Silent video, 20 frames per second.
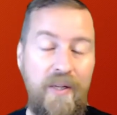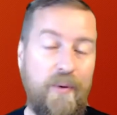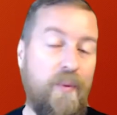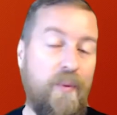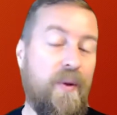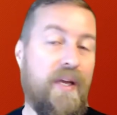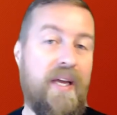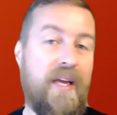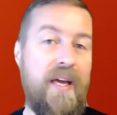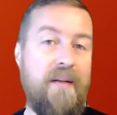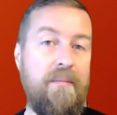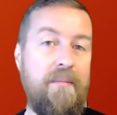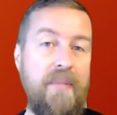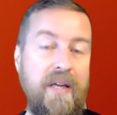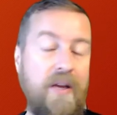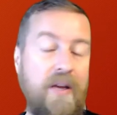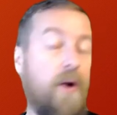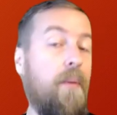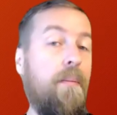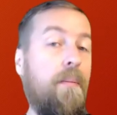we can
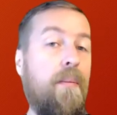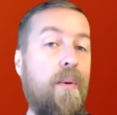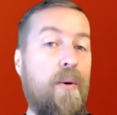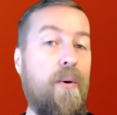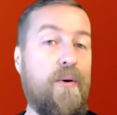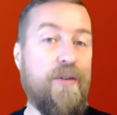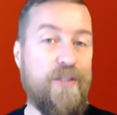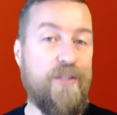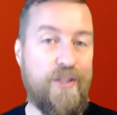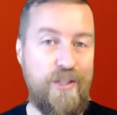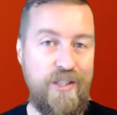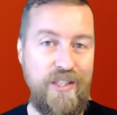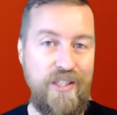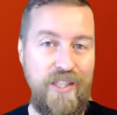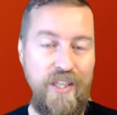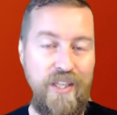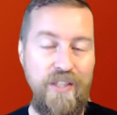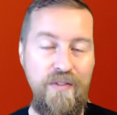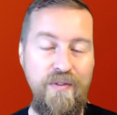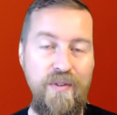become more
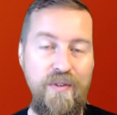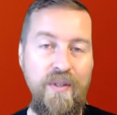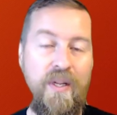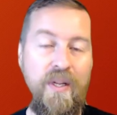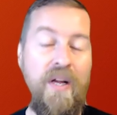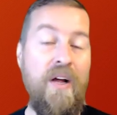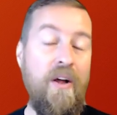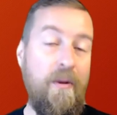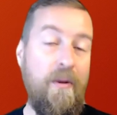successful